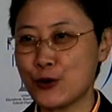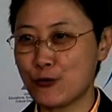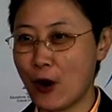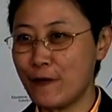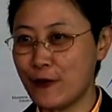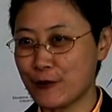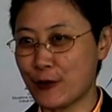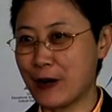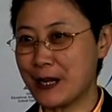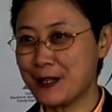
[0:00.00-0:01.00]
strong
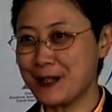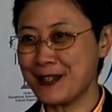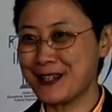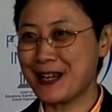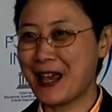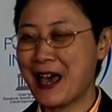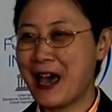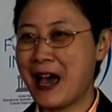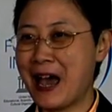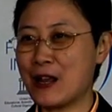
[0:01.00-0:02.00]
phosphorescence
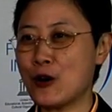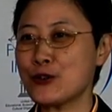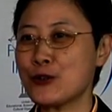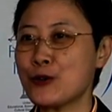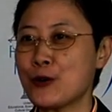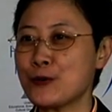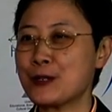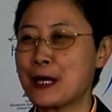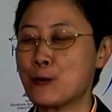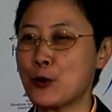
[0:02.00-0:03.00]
and also those
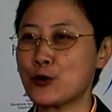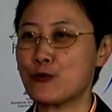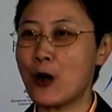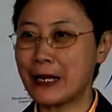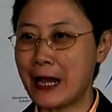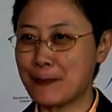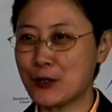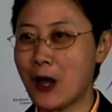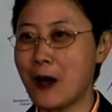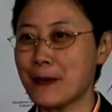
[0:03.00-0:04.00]
that will strongly
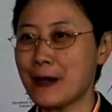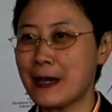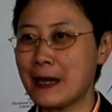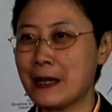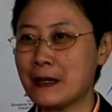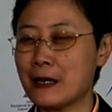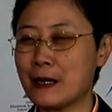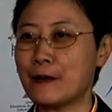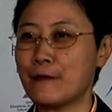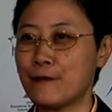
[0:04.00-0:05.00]
absorb in
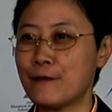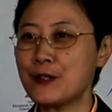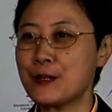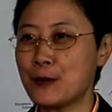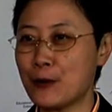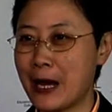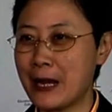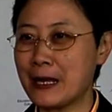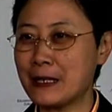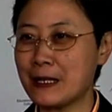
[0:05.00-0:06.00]
the visible
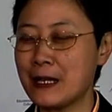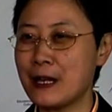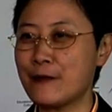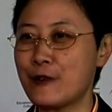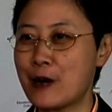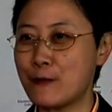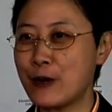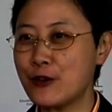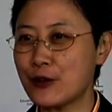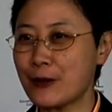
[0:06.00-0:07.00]
and in the near-infrared
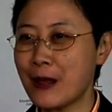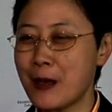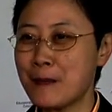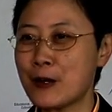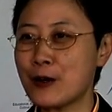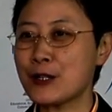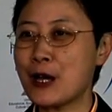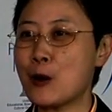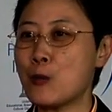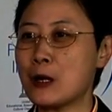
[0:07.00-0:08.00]
region because
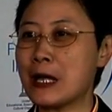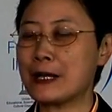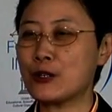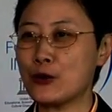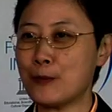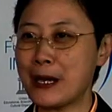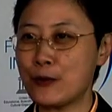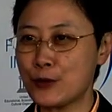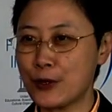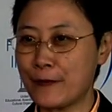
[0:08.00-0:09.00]
uh, we like to make
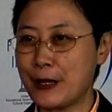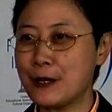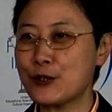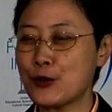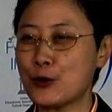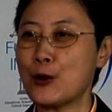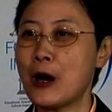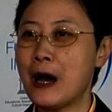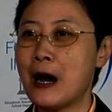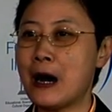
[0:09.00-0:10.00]
use of these to
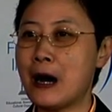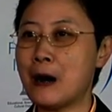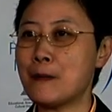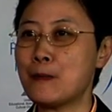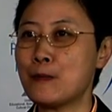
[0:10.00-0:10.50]
uh,